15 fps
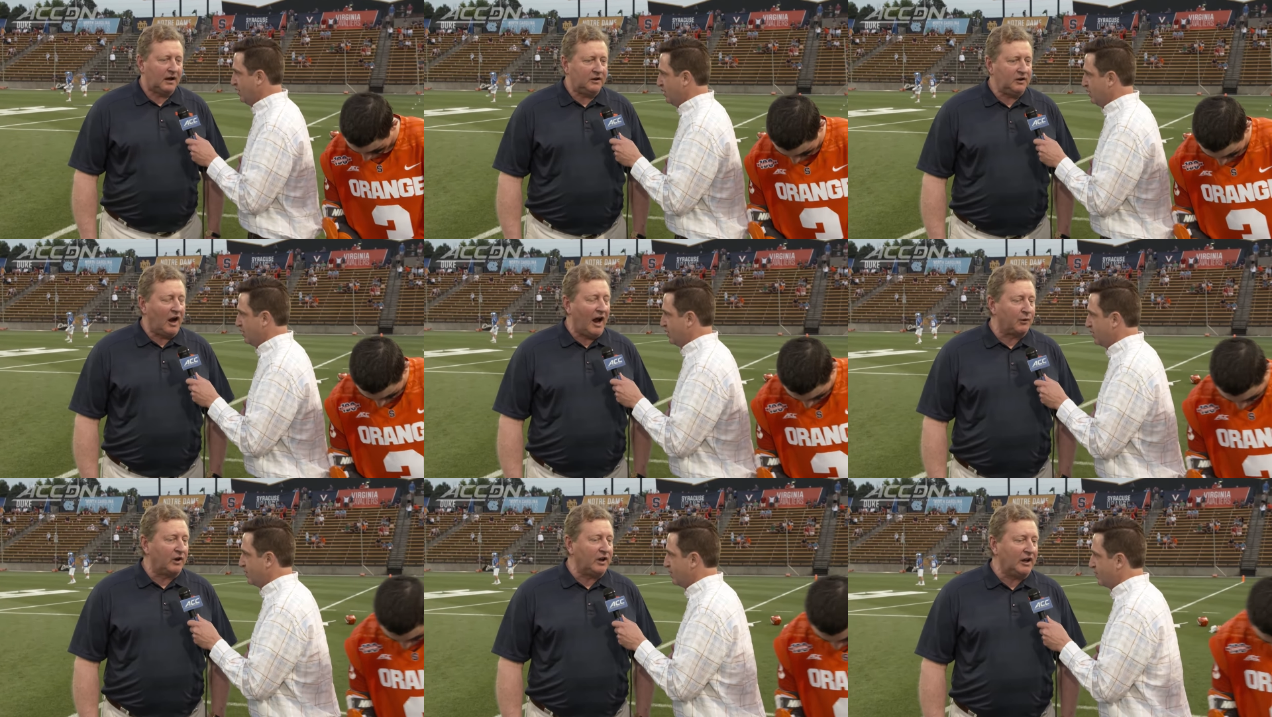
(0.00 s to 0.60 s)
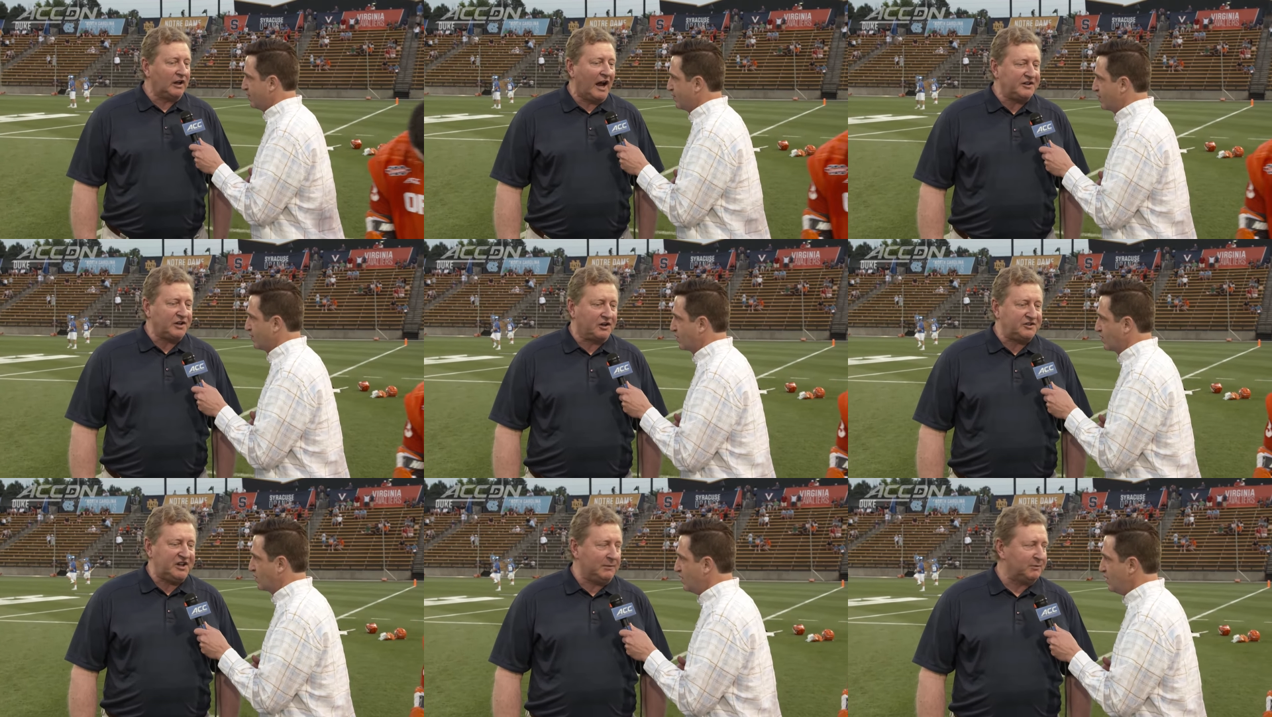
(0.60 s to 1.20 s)
Speaker 1: You know, I really
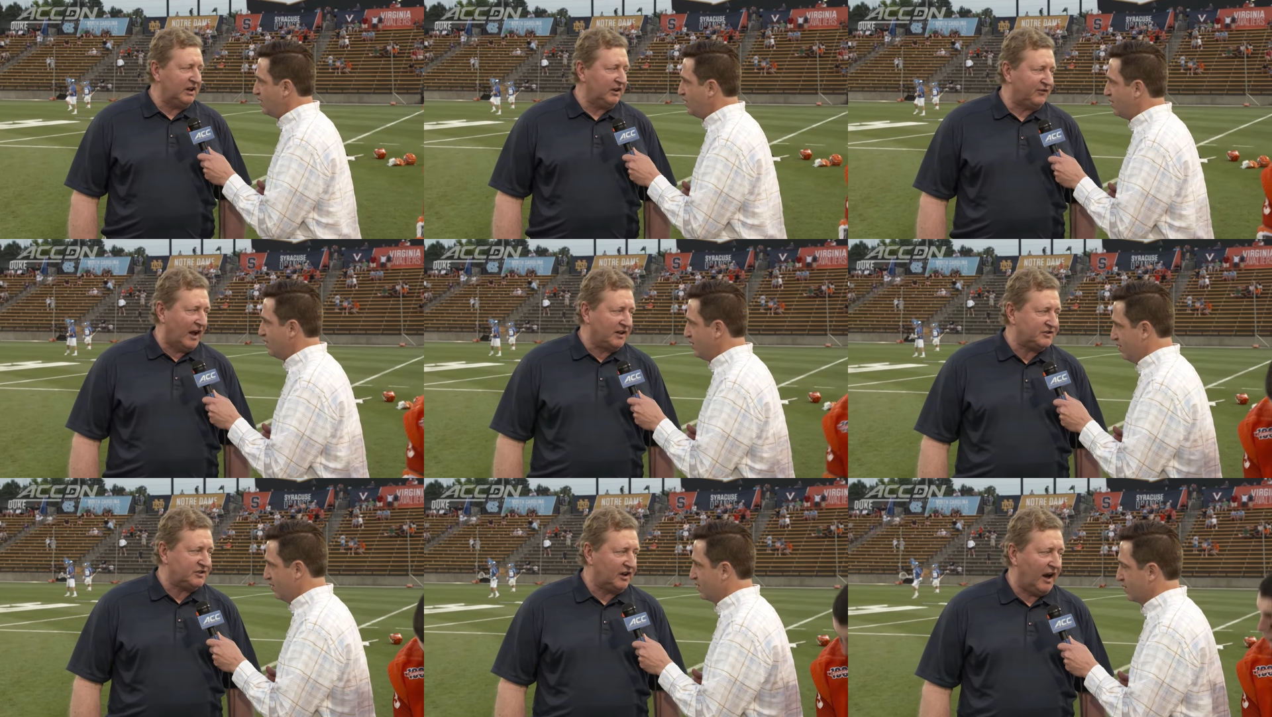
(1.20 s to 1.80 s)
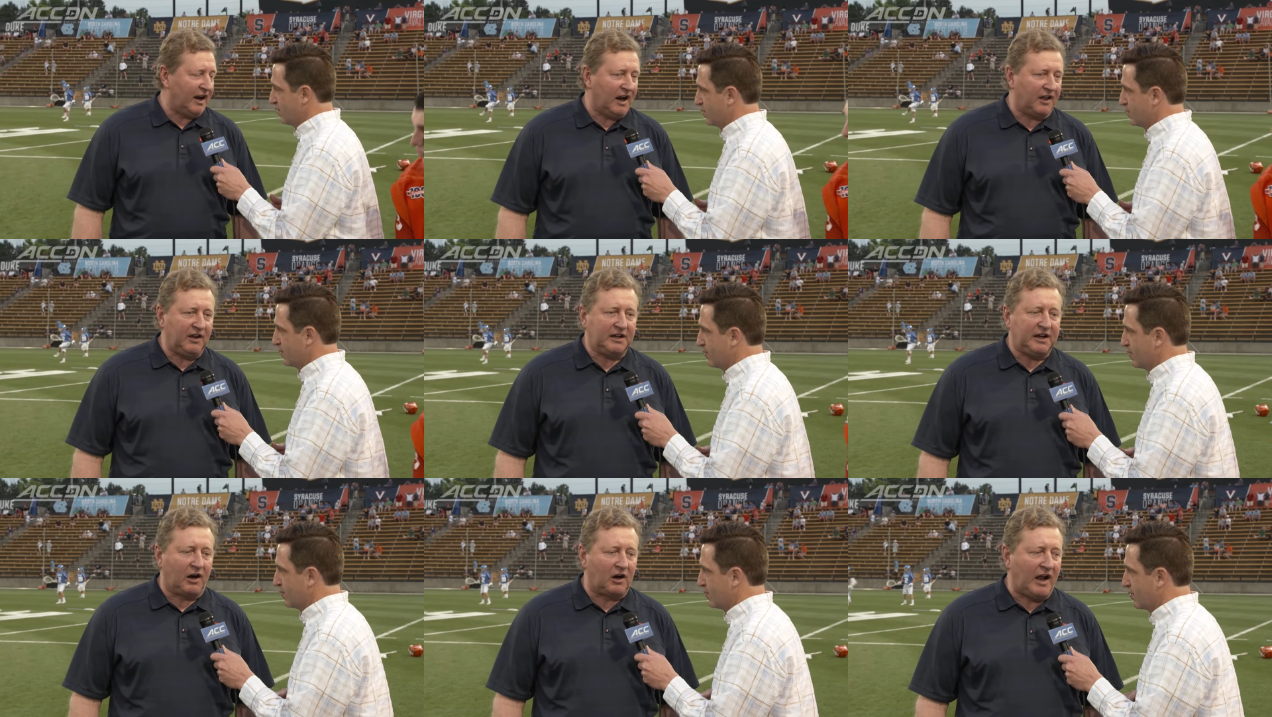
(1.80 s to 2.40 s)
liked our team defense tonight. I
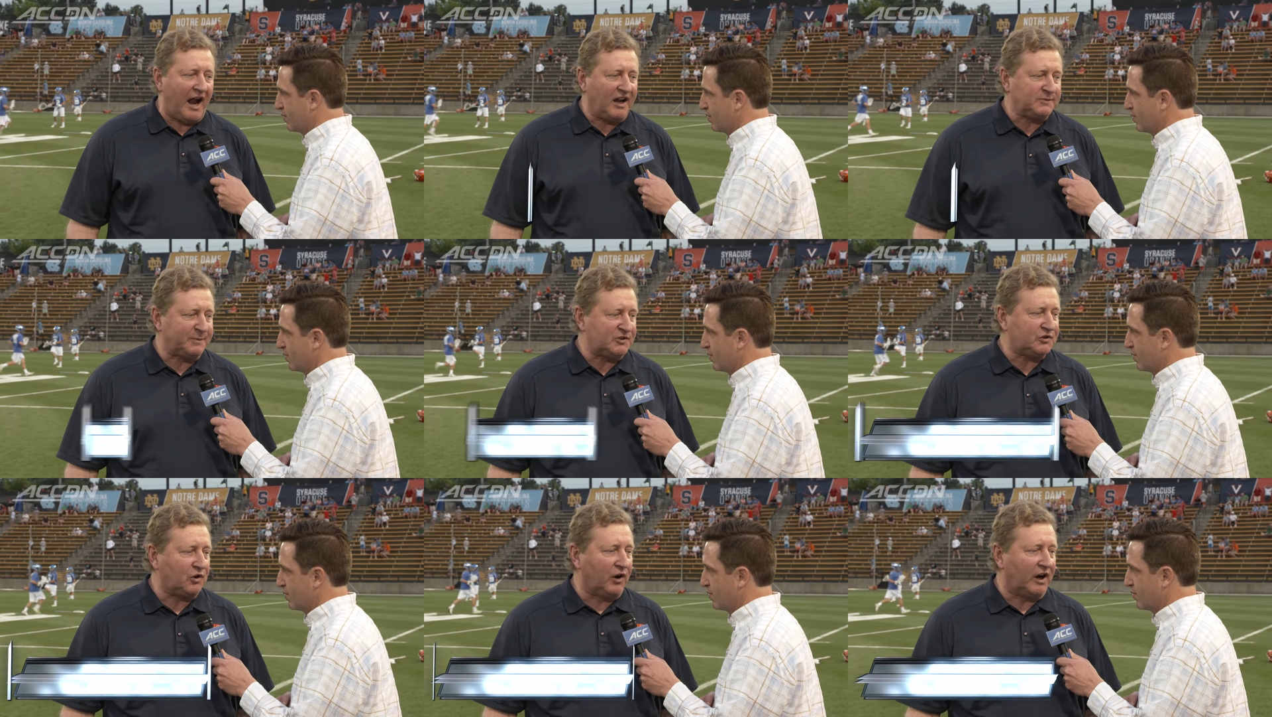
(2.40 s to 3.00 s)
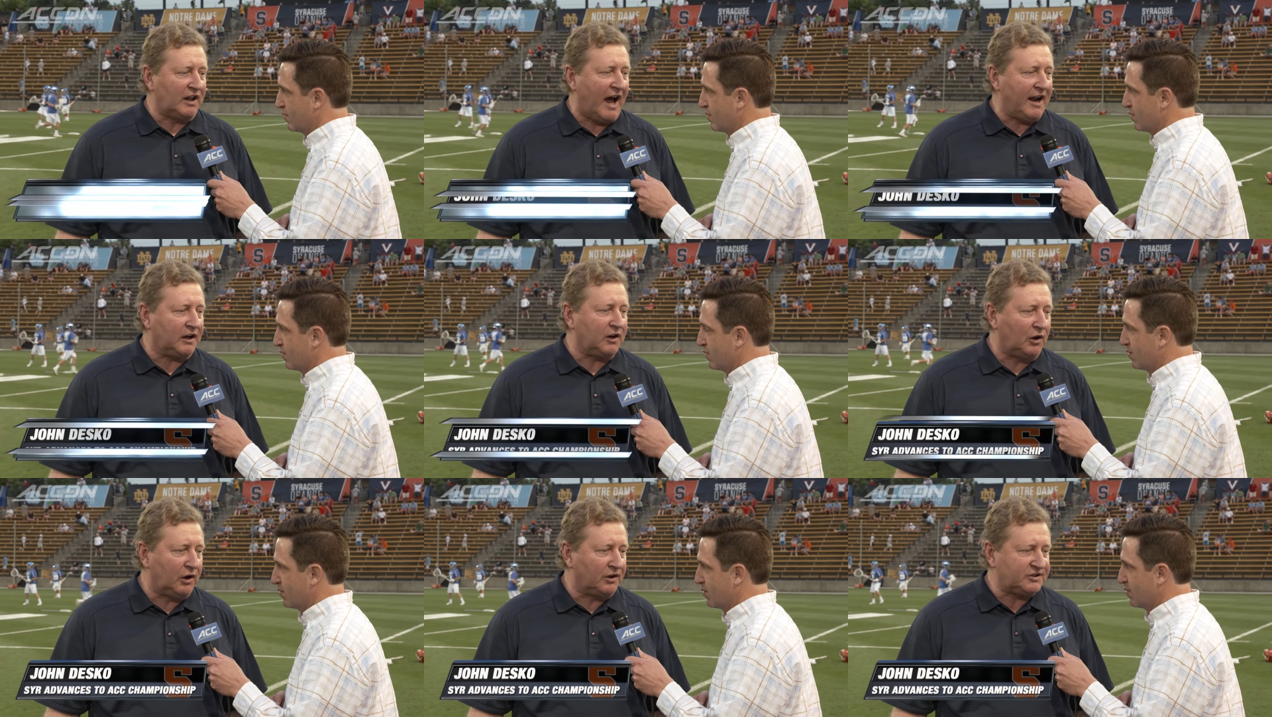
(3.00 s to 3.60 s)
think Carolina has been scoring a lot
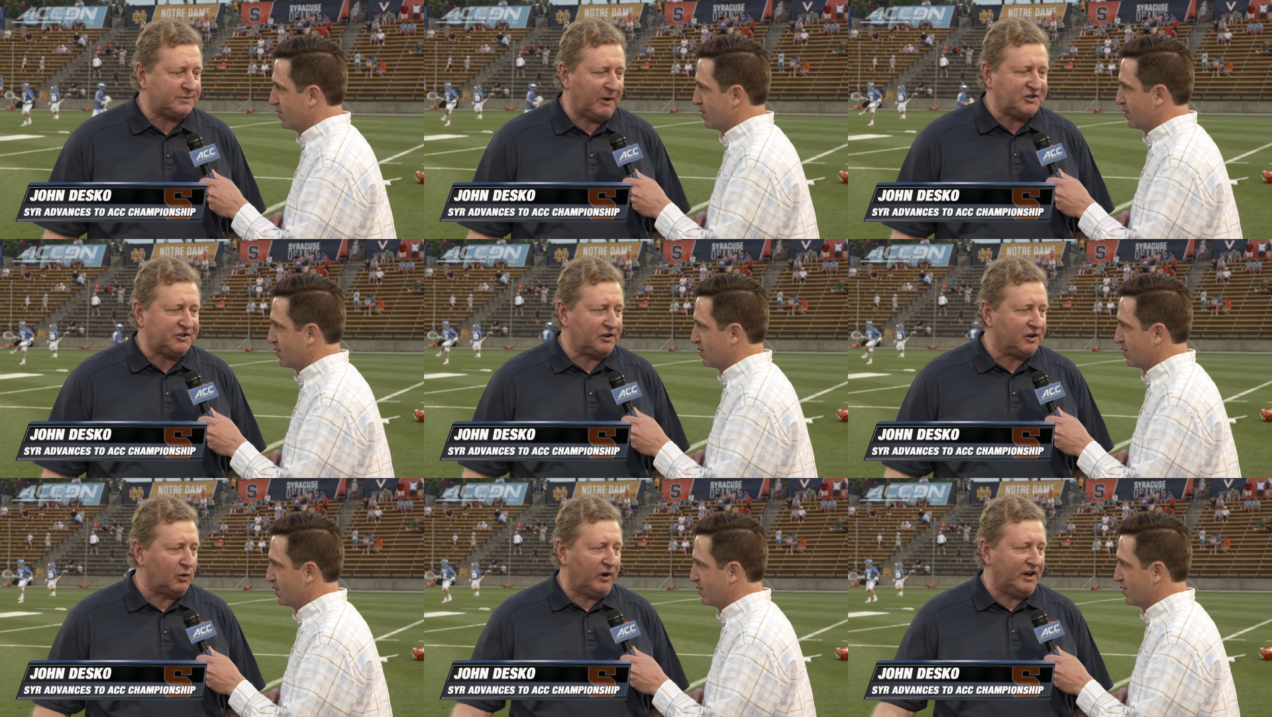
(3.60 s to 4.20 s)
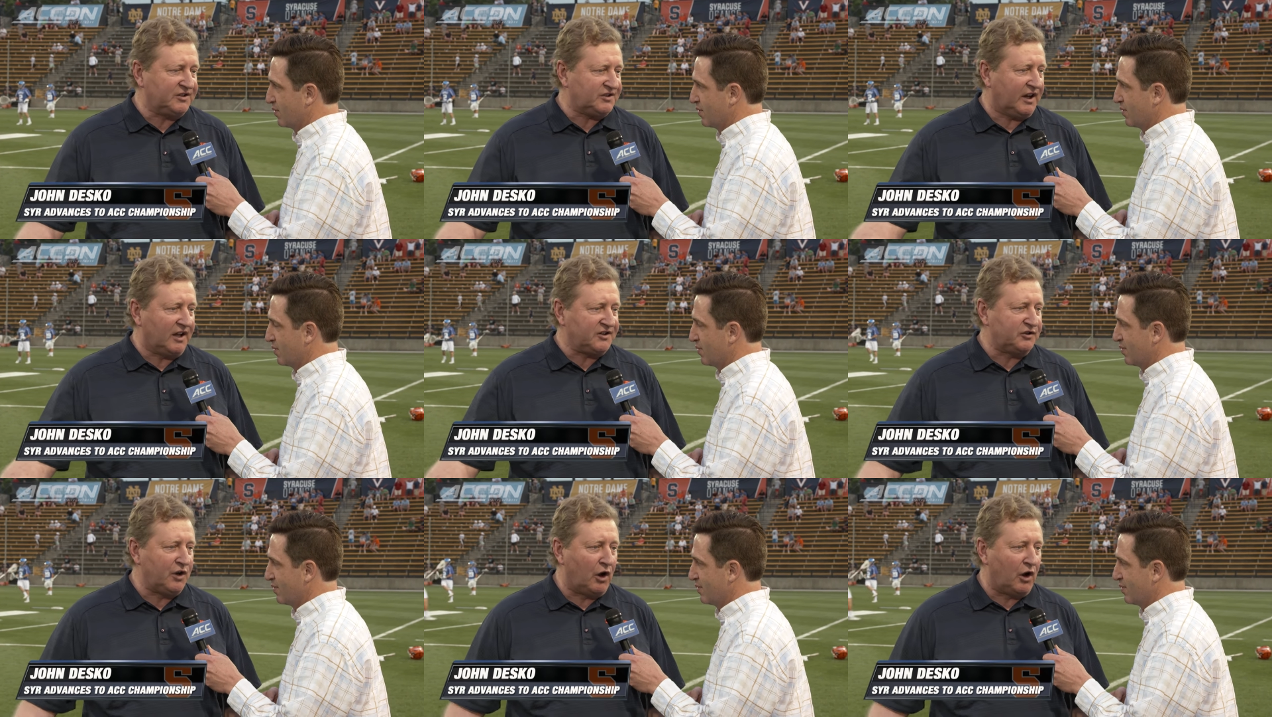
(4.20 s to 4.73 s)
of goals, especially in their wins against